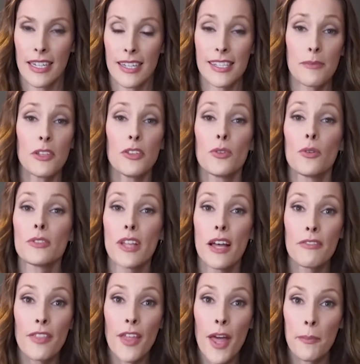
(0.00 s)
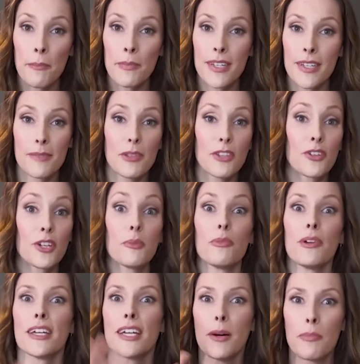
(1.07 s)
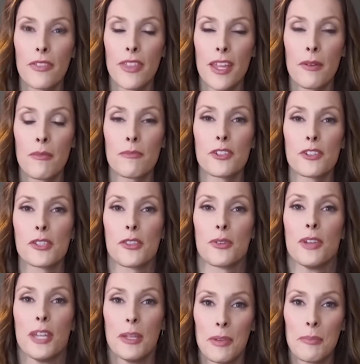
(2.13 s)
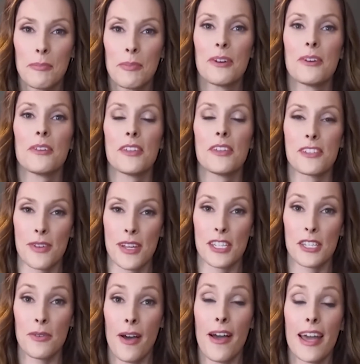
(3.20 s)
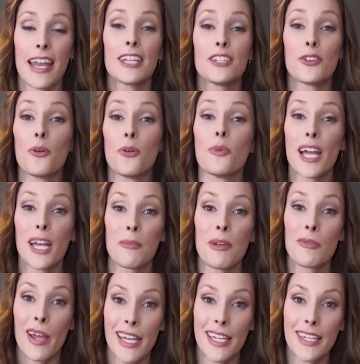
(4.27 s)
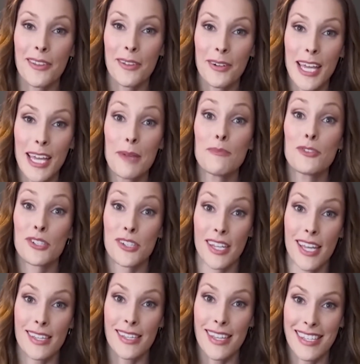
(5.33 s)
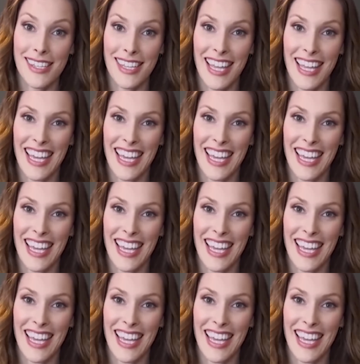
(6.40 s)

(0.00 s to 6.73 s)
It doesn't mean you don't love them. It doesn't mean you're going to break up with them. Just 3 people that stress you out. And I don't recommend writing down their name just in case they see